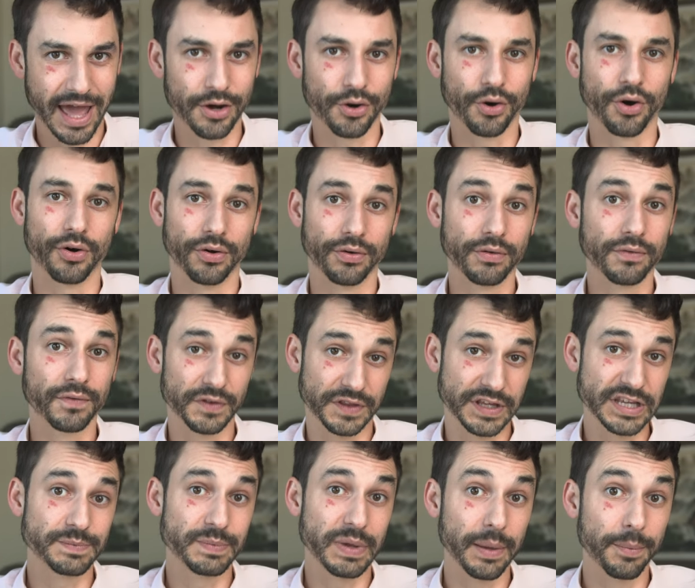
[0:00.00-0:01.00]
at all for
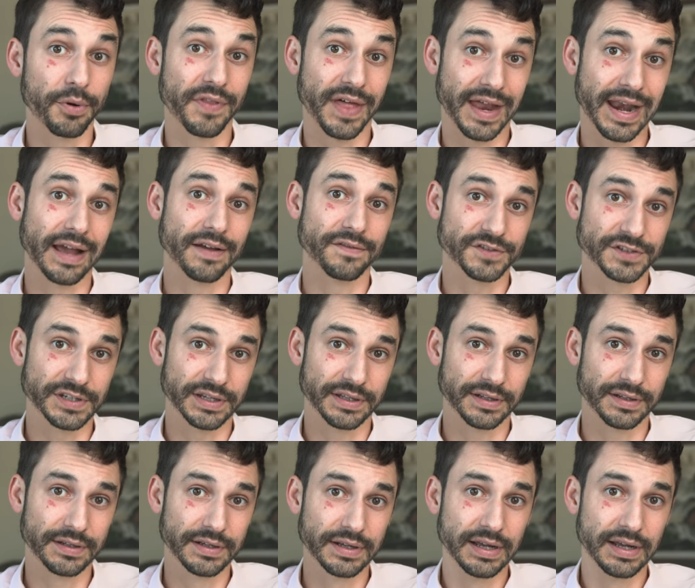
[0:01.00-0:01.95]
these people that I have seen.